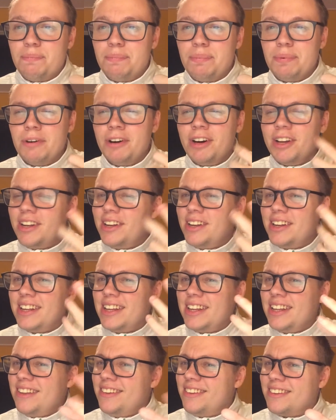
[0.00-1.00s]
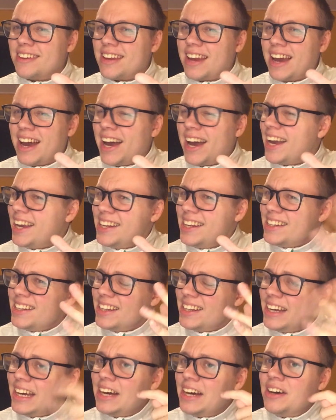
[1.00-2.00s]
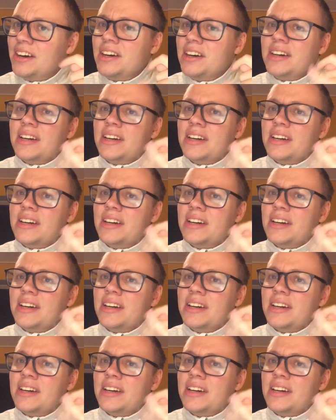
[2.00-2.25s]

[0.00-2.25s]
but it's kind of there